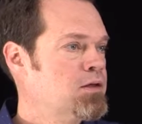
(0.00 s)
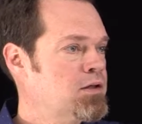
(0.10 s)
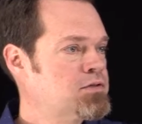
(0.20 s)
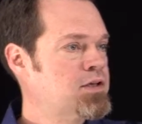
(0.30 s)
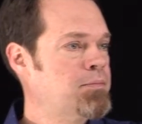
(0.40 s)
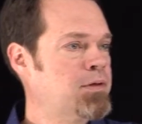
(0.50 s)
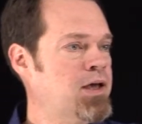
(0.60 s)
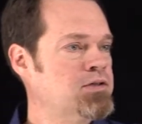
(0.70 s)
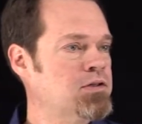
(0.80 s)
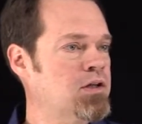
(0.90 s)
And this
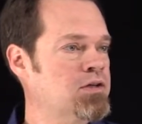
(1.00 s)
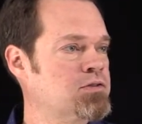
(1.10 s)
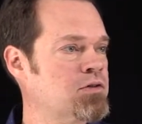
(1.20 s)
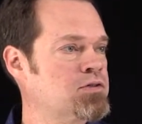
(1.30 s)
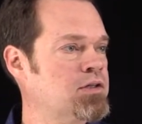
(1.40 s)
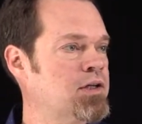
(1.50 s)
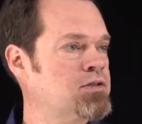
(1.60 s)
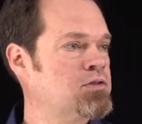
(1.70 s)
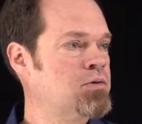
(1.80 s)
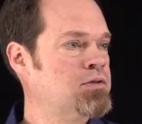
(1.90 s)
application cluster is
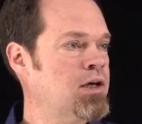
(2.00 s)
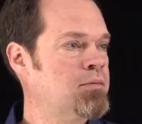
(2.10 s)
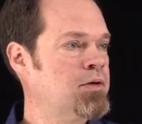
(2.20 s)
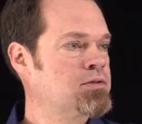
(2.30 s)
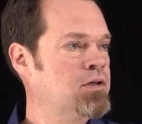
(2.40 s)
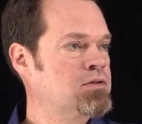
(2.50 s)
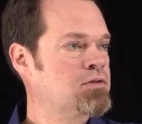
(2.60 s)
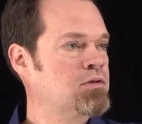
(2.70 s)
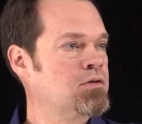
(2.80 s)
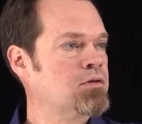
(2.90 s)
connected to a database cluster.